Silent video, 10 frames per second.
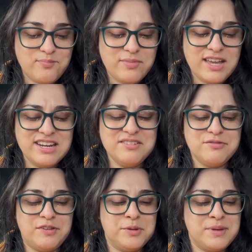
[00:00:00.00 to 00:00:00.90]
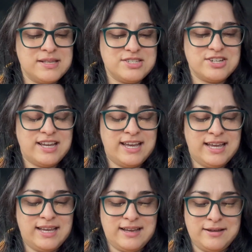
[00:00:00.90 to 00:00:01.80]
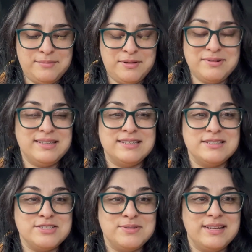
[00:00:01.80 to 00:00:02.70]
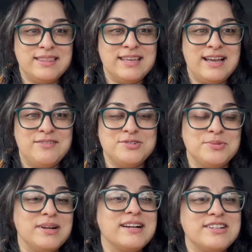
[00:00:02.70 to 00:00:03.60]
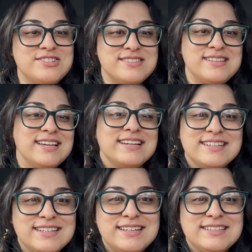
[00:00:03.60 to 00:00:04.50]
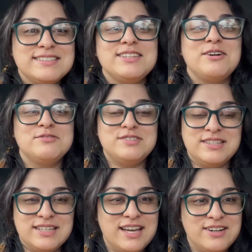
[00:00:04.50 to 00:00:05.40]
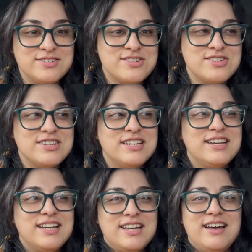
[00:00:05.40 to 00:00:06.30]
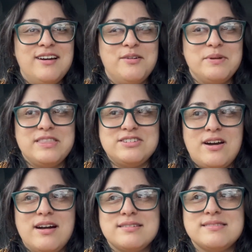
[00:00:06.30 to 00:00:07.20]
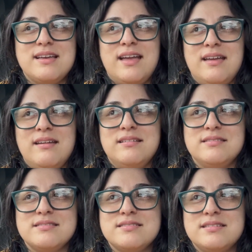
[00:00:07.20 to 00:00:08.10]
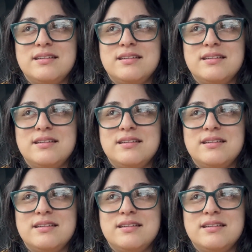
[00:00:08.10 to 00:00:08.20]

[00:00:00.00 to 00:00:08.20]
I didn't film yesterday. I really didn't do anything after work. I just like loafed on the couch with the dogs and